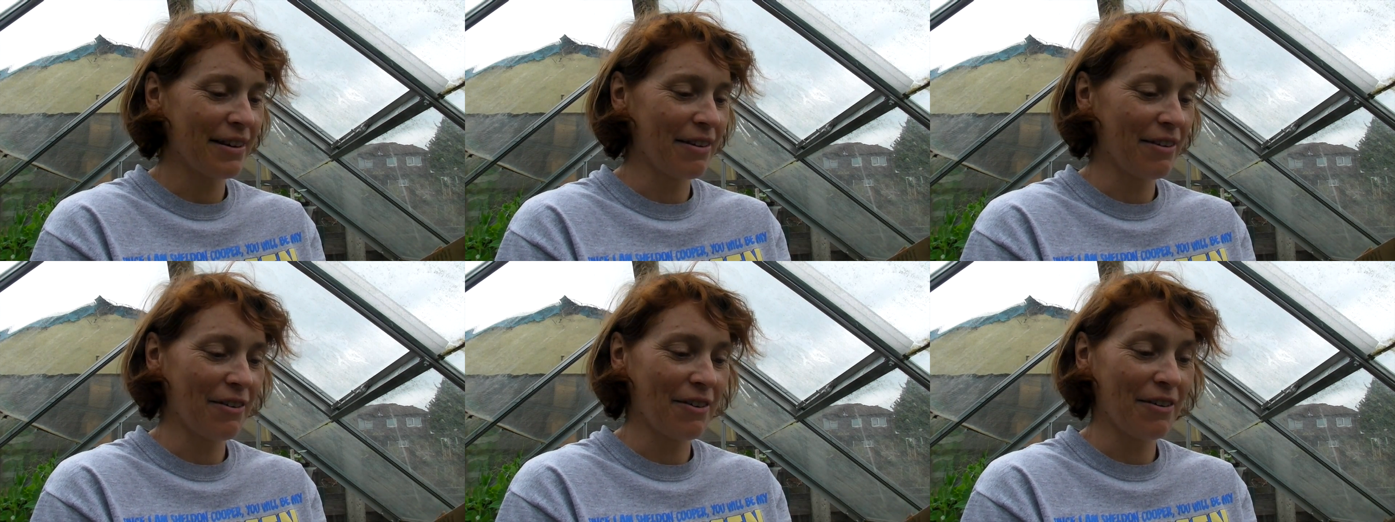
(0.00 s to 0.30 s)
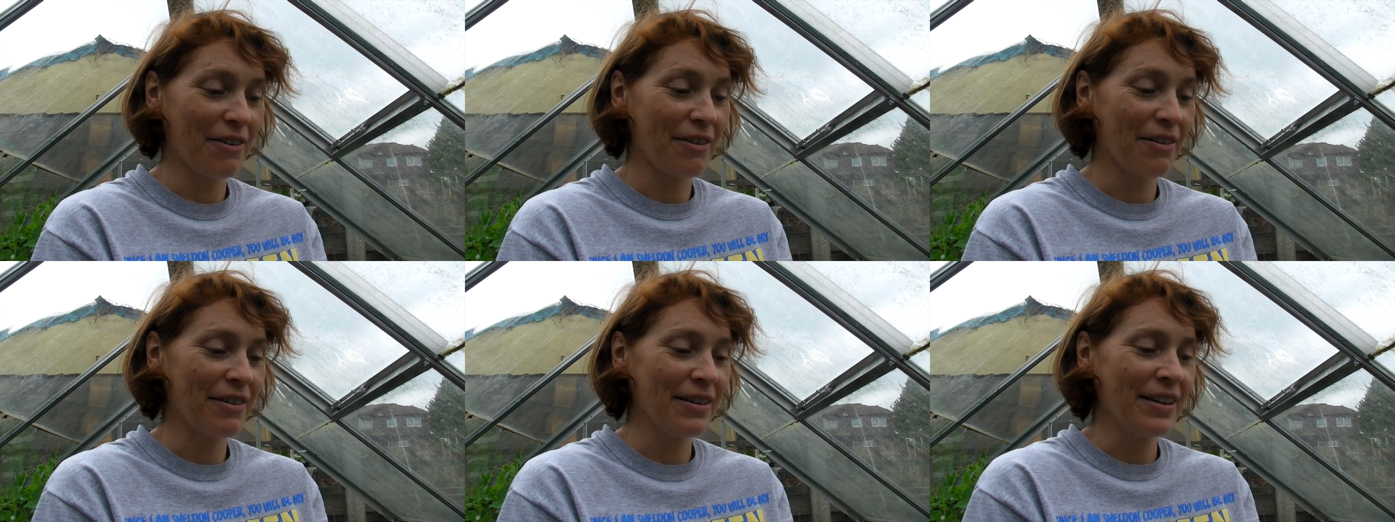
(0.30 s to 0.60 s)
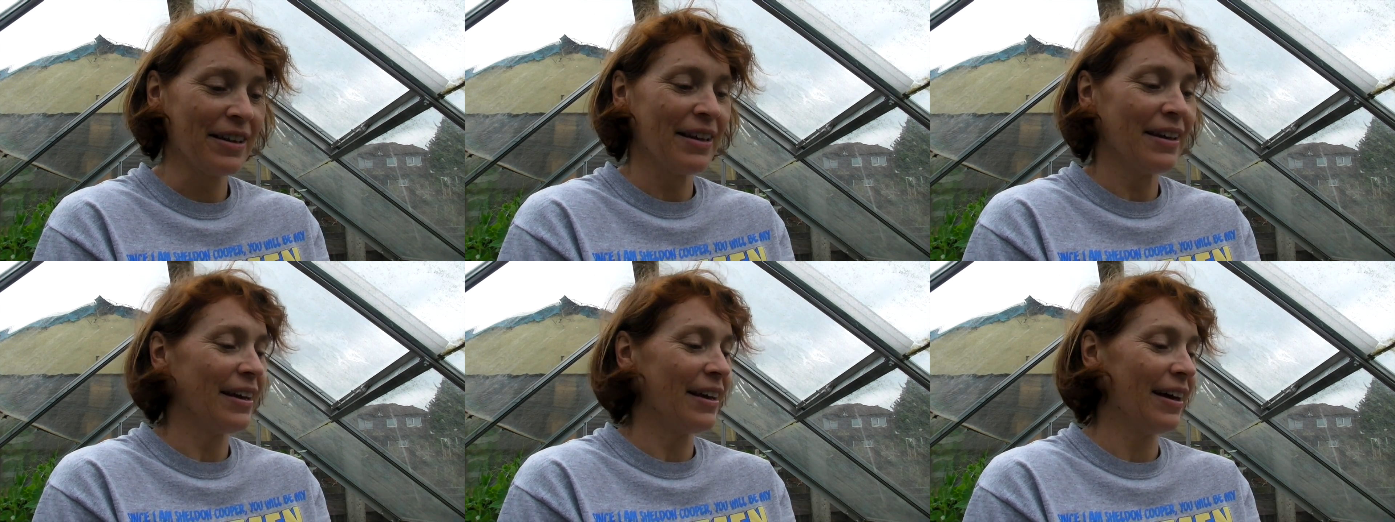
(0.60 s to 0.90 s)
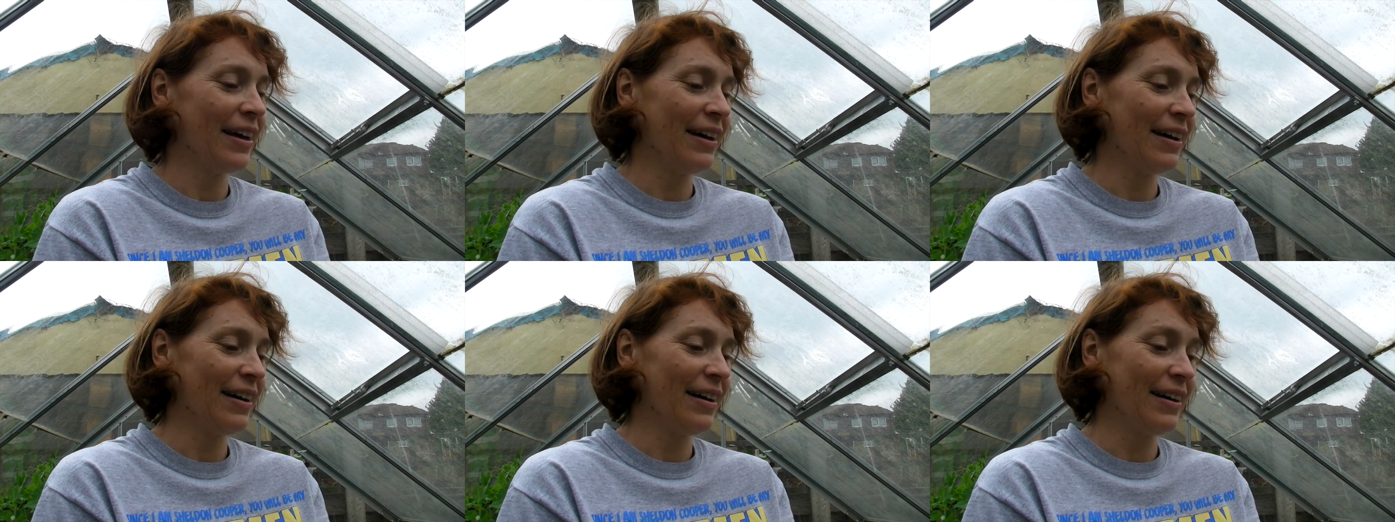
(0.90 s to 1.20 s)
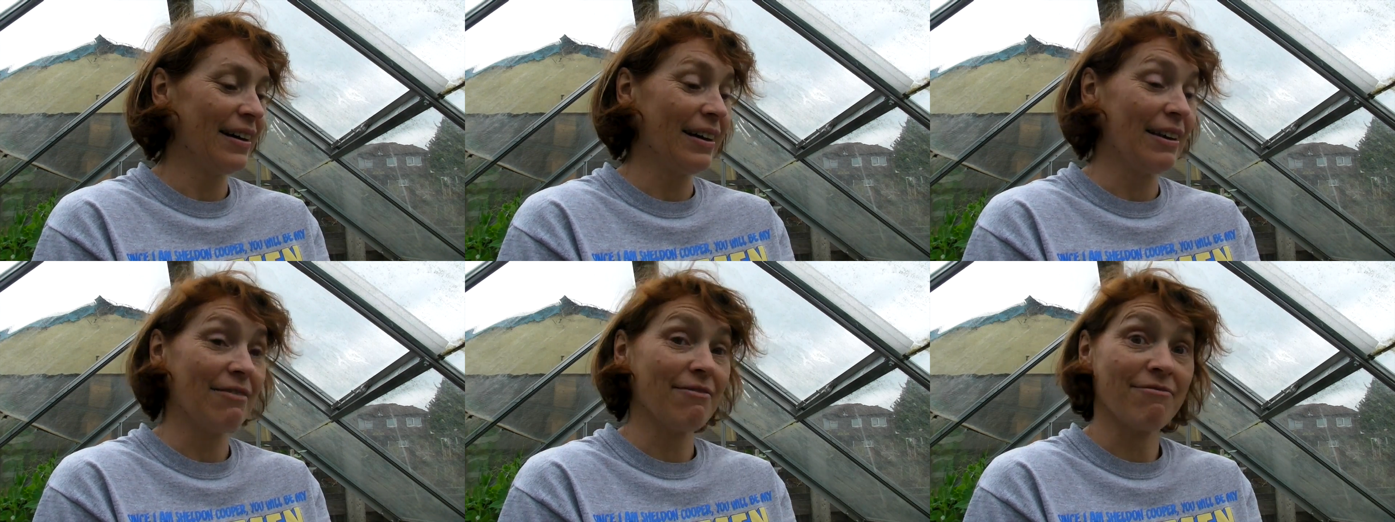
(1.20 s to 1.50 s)
are
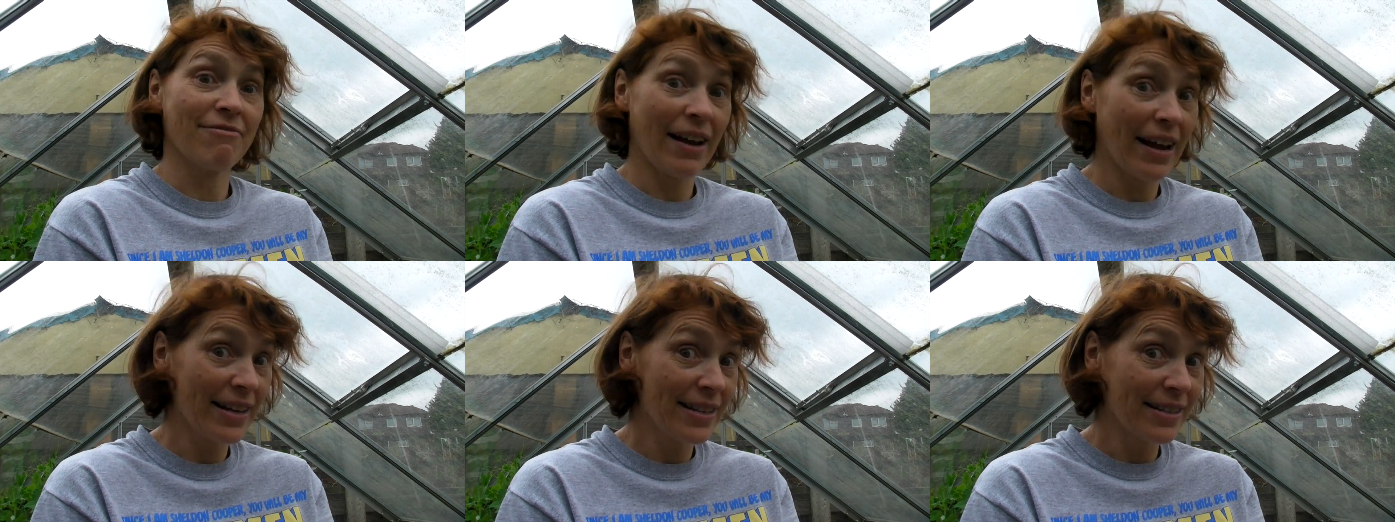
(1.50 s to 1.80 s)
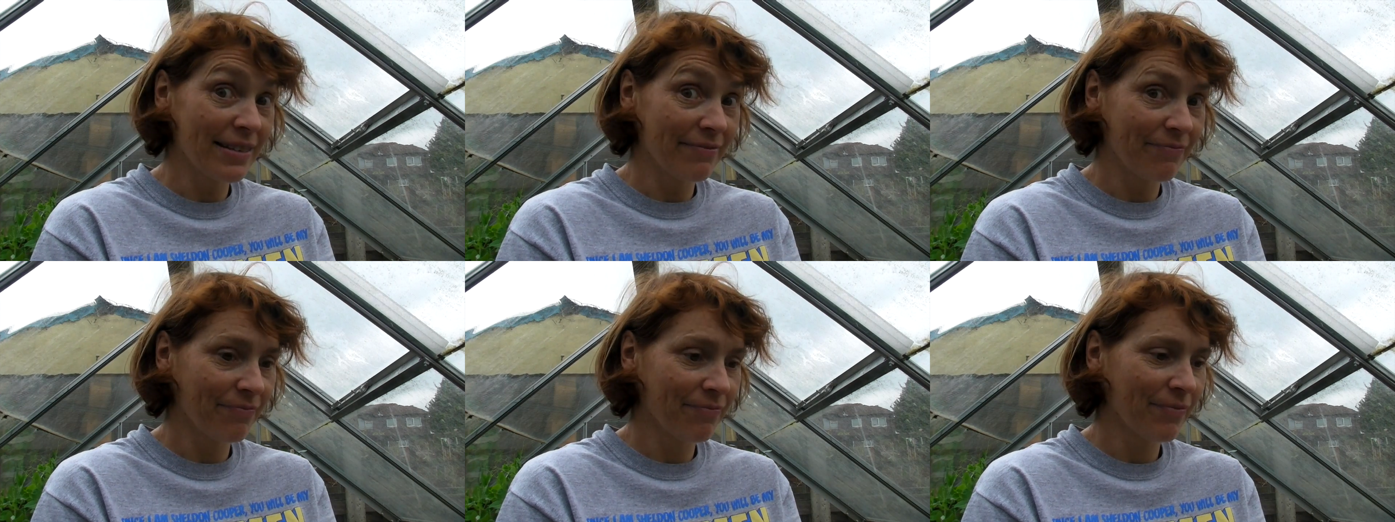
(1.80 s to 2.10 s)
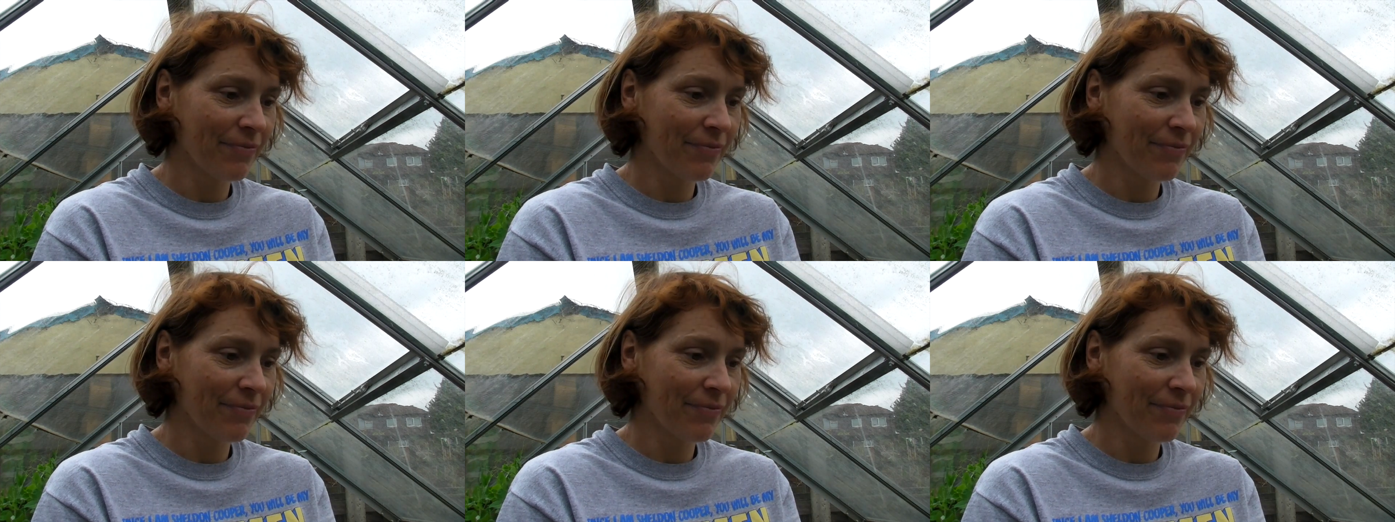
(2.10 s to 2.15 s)
red.